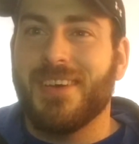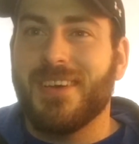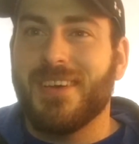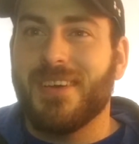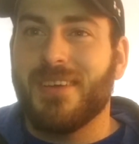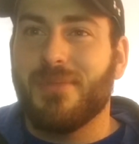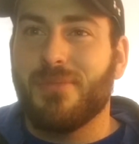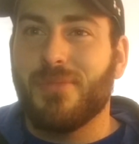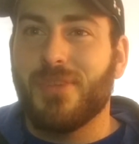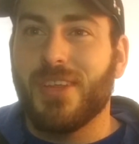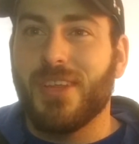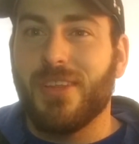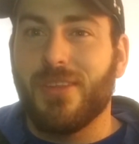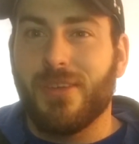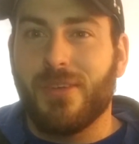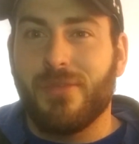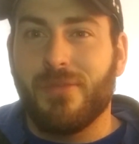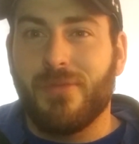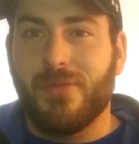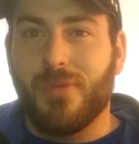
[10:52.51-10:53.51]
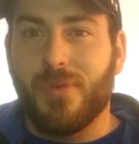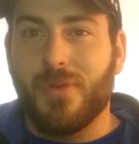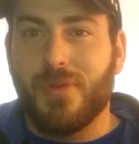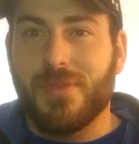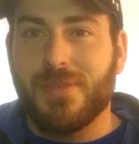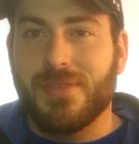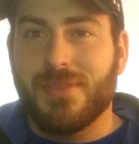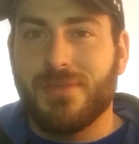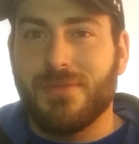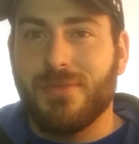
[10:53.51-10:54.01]
I'm really looking
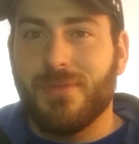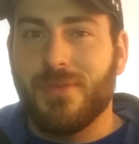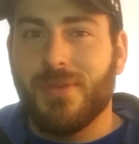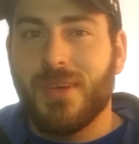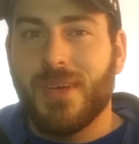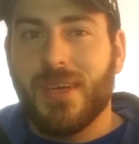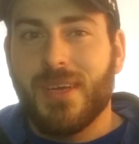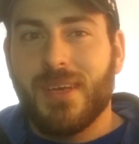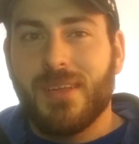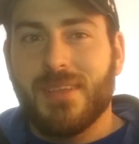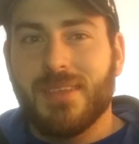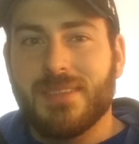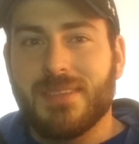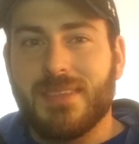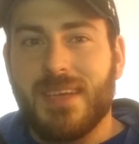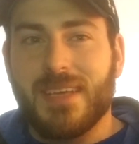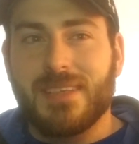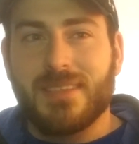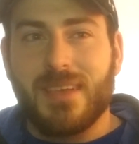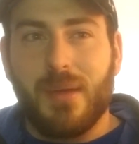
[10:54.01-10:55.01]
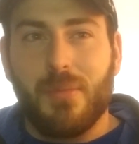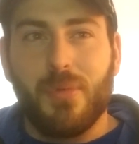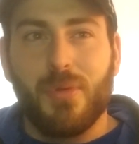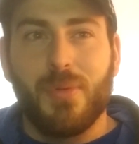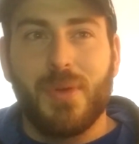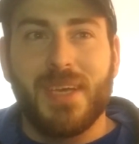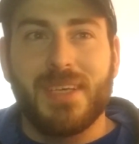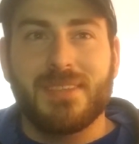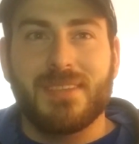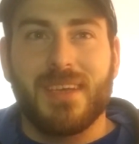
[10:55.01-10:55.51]
forward to these next couple
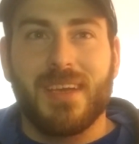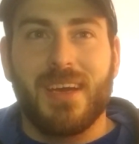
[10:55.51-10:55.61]
weeks.